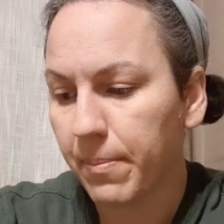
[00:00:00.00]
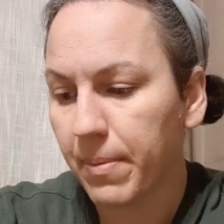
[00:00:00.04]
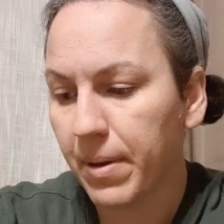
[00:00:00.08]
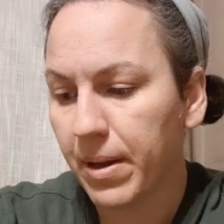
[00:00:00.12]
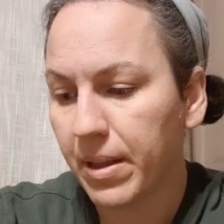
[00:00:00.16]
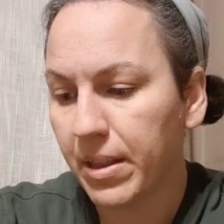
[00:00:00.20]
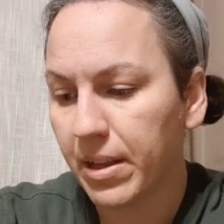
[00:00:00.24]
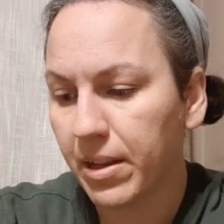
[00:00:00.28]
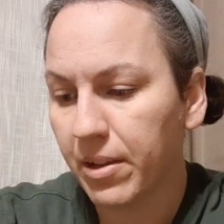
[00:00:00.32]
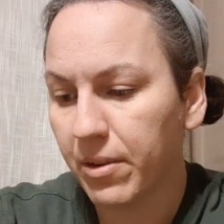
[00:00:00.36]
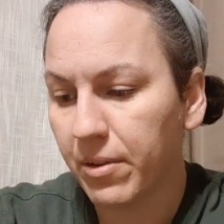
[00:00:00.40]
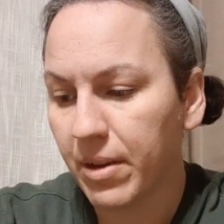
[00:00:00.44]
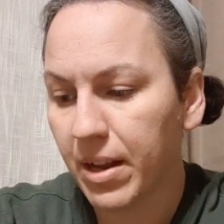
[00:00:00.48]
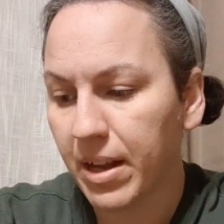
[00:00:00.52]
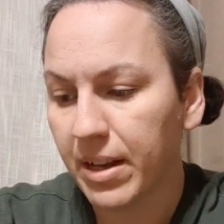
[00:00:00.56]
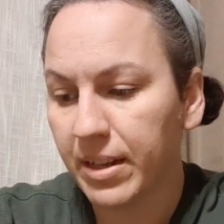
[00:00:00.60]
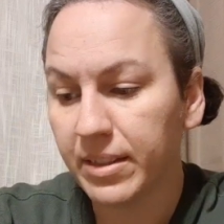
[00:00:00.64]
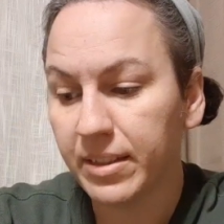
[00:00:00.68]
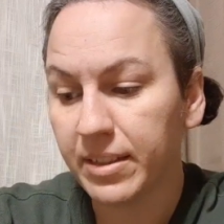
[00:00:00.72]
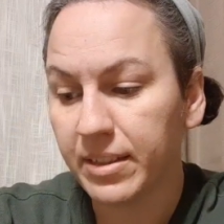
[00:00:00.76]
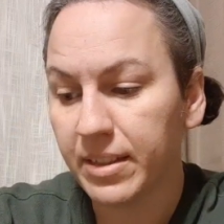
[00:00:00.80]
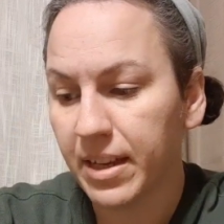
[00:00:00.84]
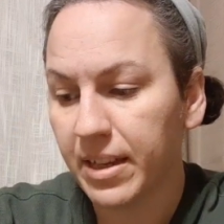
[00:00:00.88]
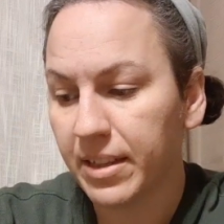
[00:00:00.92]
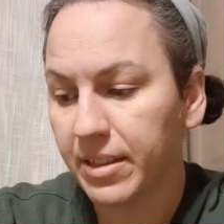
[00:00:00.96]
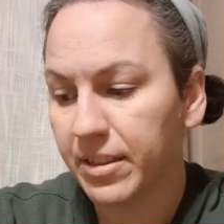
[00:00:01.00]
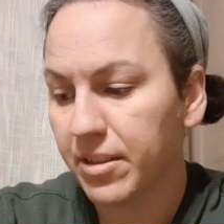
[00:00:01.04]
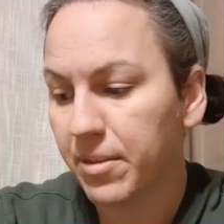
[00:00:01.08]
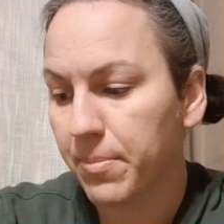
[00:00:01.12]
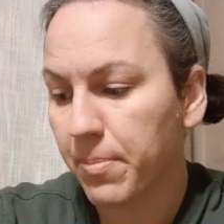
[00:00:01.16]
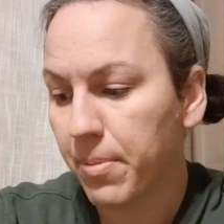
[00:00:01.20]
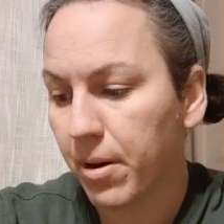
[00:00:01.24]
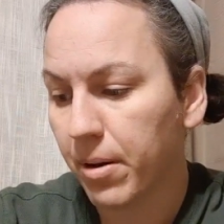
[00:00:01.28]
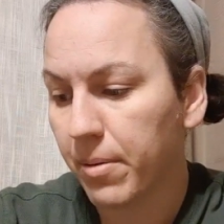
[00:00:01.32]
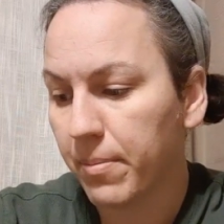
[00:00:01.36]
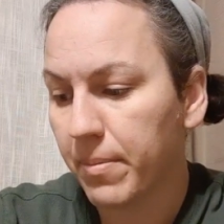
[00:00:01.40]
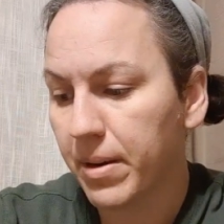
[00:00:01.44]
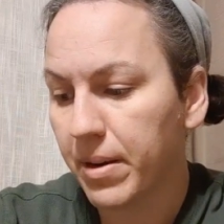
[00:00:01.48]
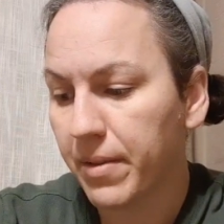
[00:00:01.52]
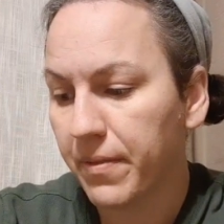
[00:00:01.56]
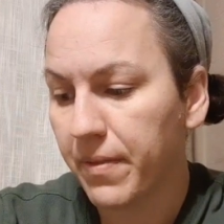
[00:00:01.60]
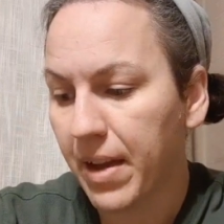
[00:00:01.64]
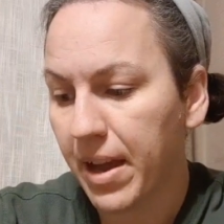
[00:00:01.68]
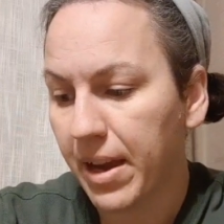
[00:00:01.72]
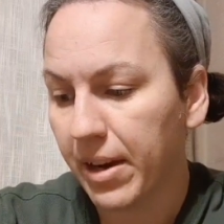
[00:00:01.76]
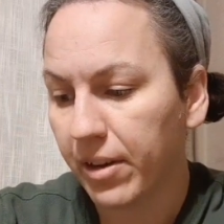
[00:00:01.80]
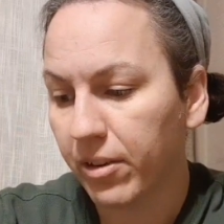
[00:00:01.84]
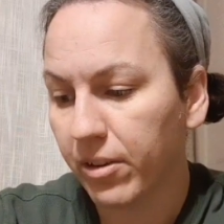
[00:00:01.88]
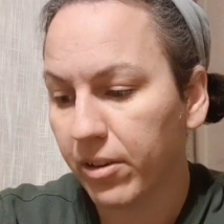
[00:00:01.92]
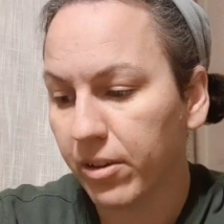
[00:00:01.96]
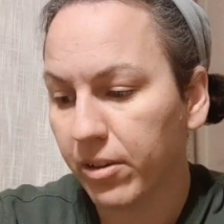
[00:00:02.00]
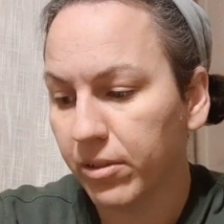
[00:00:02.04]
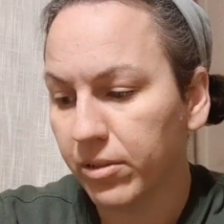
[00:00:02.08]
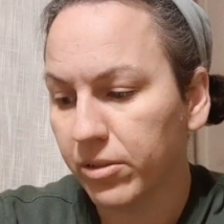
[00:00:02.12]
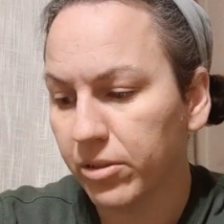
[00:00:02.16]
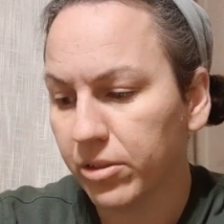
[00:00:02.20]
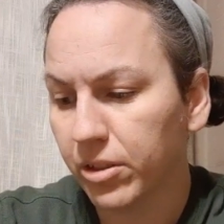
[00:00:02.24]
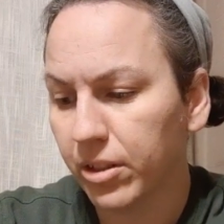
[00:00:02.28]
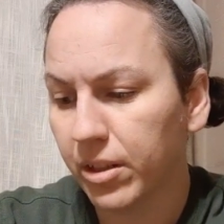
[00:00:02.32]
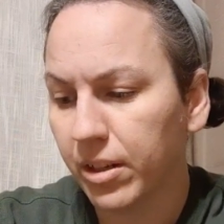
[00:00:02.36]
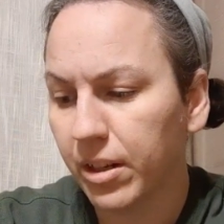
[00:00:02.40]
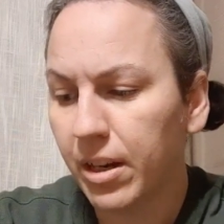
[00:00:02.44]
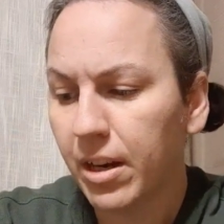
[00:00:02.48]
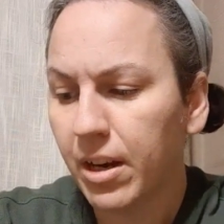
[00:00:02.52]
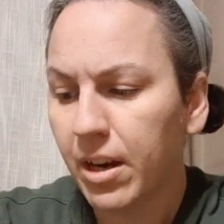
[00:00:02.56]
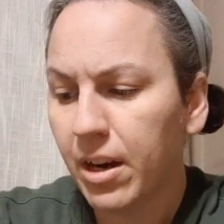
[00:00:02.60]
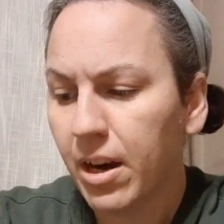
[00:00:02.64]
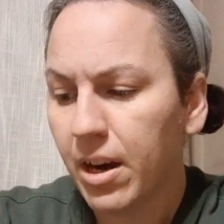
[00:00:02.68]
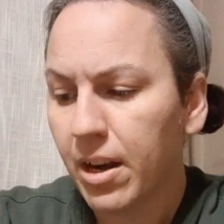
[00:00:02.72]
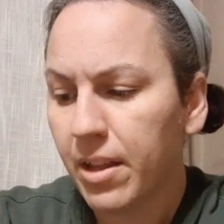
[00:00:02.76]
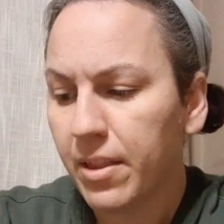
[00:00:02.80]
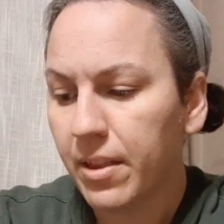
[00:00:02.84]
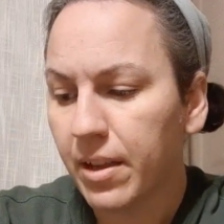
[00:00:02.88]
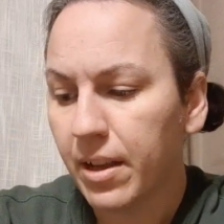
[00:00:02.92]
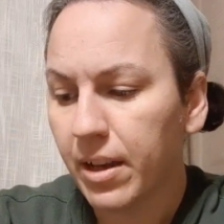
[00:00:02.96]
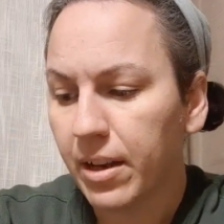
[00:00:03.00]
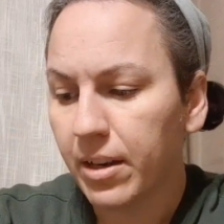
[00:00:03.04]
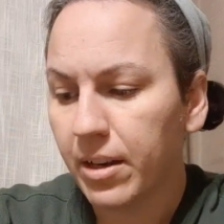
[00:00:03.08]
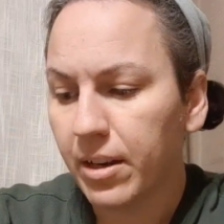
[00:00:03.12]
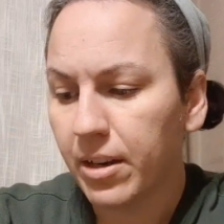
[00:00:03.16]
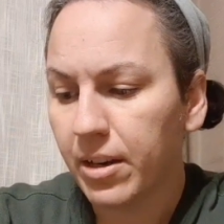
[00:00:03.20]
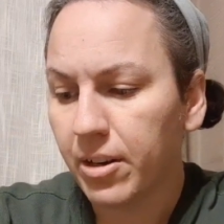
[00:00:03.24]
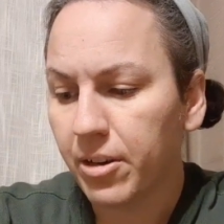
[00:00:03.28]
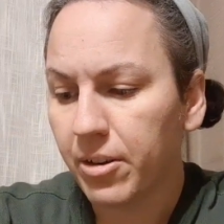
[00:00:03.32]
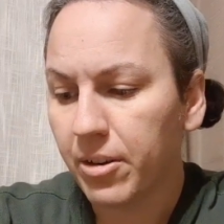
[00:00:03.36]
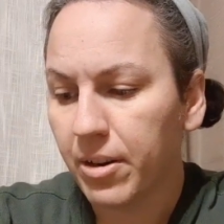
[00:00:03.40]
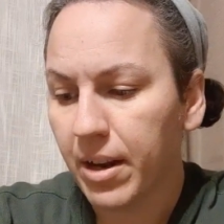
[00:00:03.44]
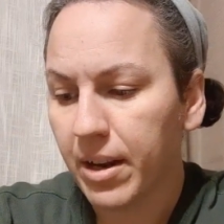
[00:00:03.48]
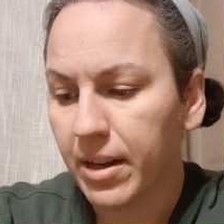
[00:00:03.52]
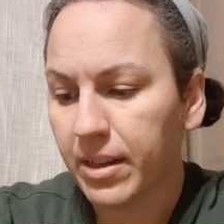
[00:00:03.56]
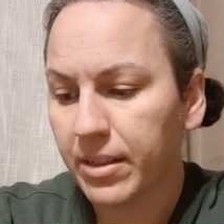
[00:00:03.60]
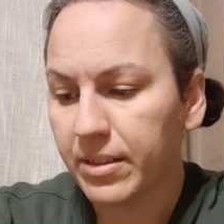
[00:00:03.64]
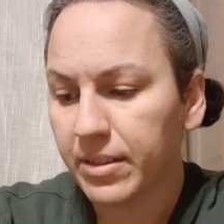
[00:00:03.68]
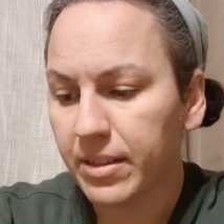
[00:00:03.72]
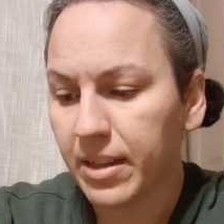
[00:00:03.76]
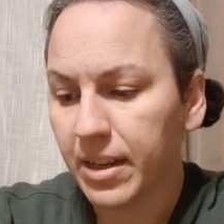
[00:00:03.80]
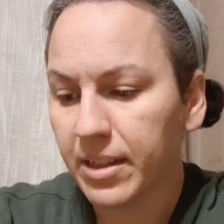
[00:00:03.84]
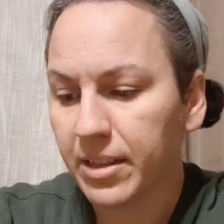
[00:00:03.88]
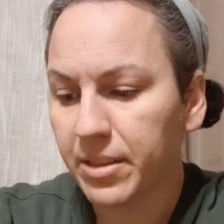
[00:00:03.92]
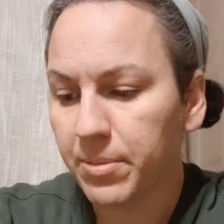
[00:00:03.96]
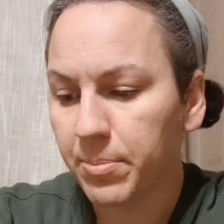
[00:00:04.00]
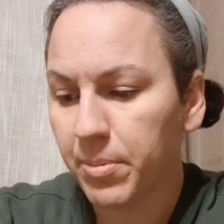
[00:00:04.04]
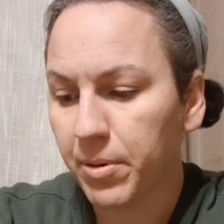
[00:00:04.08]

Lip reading: by the United States Department of Agriculture, the United States